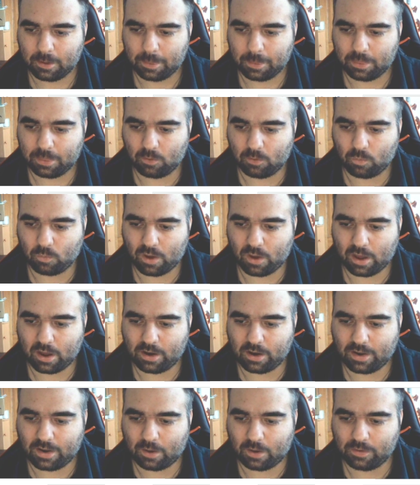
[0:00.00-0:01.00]
The
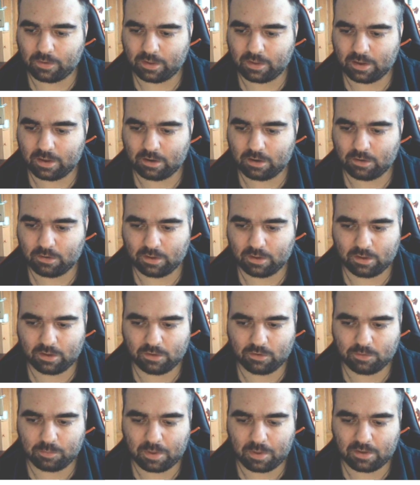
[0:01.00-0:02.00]
red down here
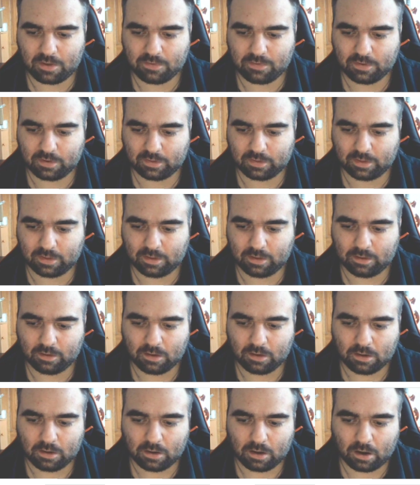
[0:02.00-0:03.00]
is basically
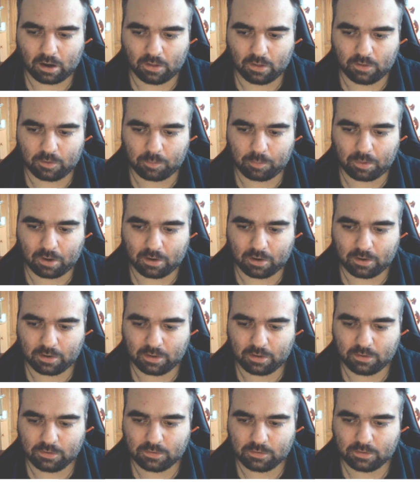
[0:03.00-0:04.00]
other
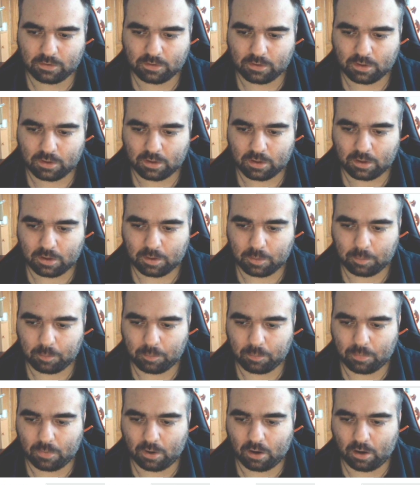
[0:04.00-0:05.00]
parties.
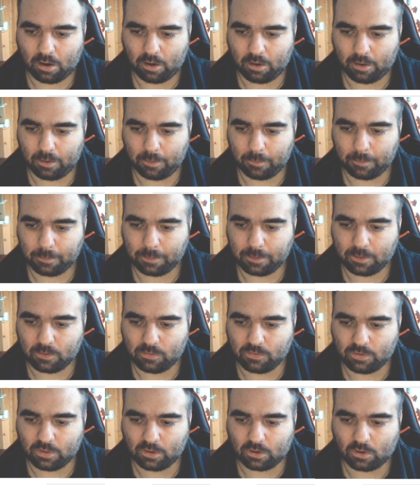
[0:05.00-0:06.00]
You
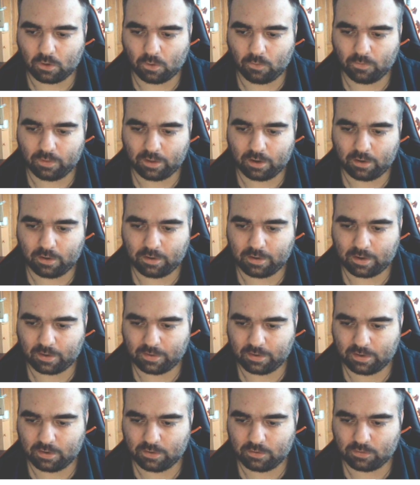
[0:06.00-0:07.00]
see the gold area
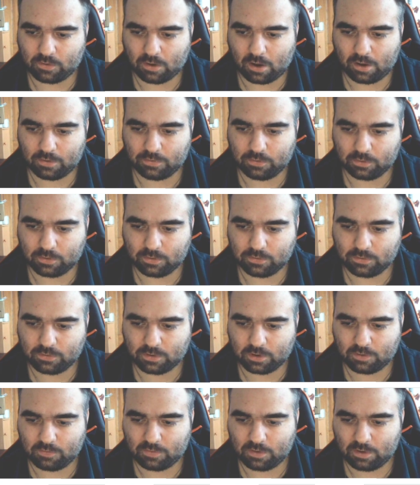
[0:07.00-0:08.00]
down here is also
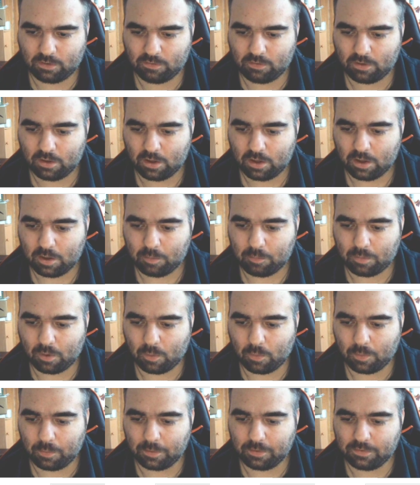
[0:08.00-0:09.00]
conservative. But
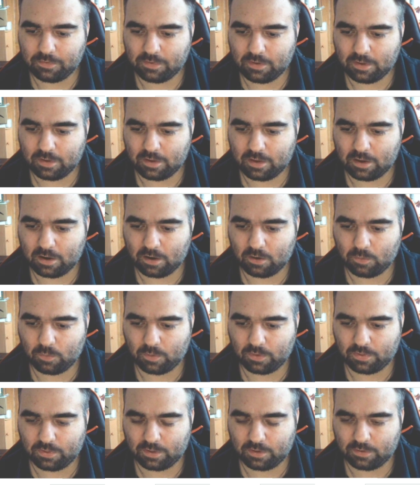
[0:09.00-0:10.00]
what we see here
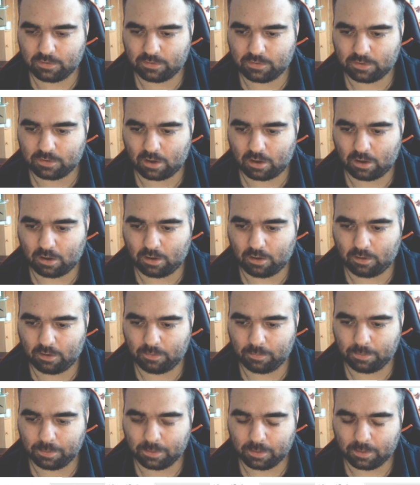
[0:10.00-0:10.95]
with this, what